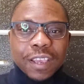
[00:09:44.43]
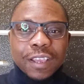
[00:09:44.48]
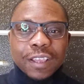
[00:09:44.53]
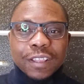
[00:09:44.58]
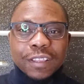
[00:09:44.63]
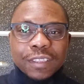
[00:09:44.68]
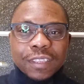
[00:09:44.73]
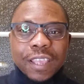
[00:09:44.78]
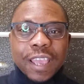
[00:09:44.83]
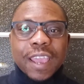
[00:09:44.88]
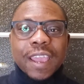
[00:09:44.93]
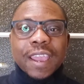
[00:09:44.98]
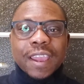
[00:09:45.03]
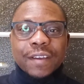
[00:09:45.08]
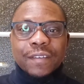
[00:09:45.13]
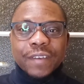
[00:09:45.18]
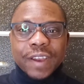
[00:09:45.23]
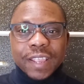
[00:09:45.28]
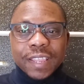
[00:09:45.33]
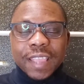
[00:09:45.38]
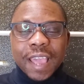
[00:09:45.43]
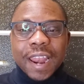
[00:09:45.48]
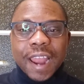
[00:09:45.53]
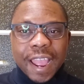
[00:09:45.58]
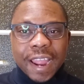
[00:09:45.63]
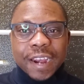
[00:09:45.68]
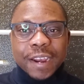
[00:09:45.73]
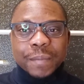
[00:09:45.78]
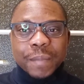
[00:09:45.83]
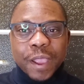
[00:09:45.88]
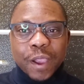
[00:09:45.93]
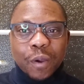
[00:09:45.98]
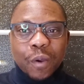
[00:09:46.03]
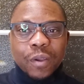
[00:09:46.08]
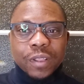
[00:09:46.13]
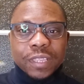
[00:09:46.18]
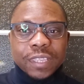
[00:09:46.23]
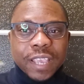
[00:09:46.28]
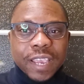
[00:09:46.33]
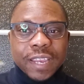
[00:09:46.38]
the rental agreement
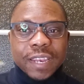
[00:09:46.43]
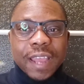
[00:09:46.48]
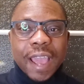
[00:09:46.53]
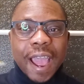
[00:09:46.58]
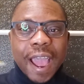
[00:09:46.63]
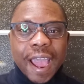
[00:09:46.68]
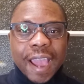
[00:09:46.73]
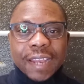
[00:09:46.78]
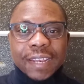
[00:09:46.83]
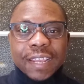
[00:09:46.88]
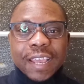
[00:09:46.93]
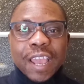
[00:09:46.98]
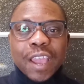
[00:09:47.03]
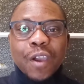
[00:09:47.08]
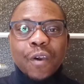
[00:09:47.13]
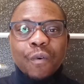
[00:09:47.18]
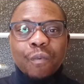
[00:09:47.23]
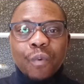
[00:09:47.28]
contains and